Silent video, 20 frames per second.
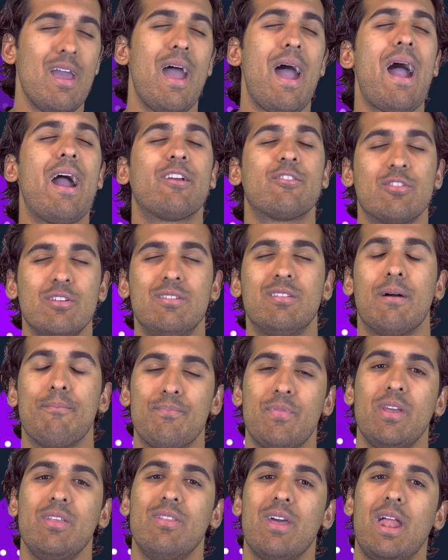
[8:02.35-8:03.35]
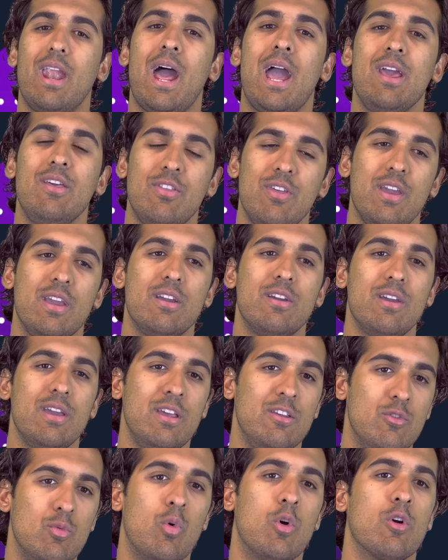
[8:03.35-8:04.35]
actually something that I think
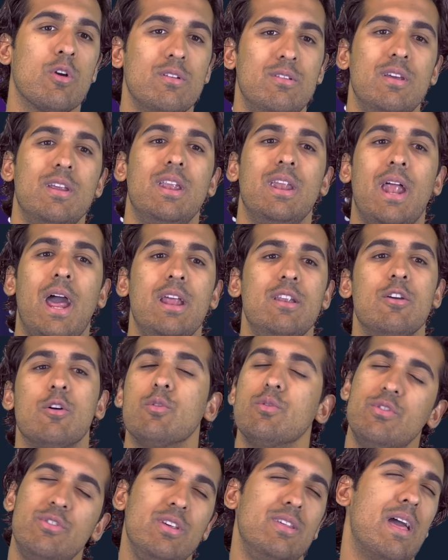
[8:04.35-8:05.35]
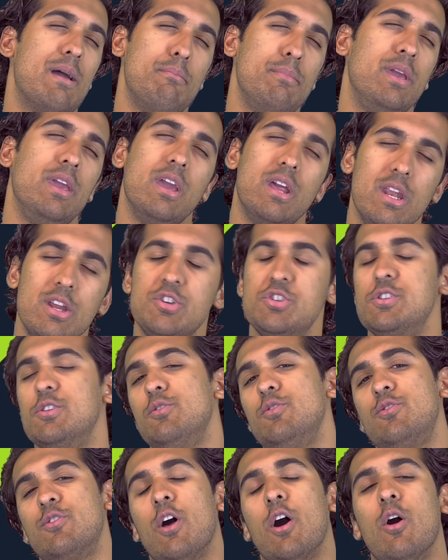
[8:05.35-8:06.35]
is warranted and I don't see that being an
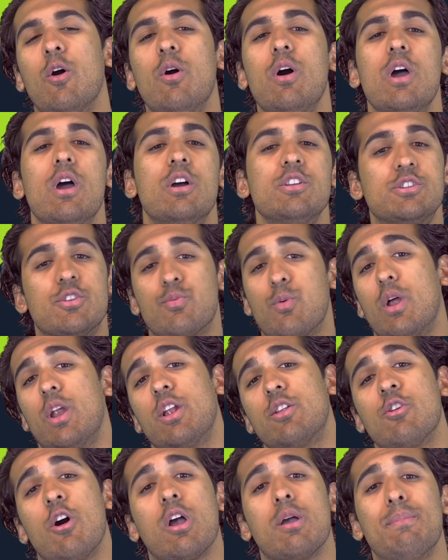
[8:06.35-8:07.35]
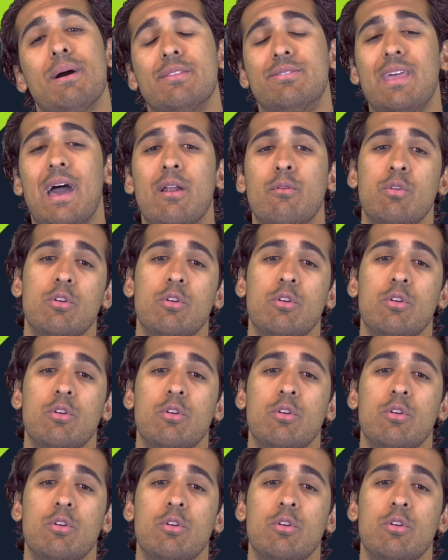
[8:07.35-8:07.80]
issue. So just wanted to talk about that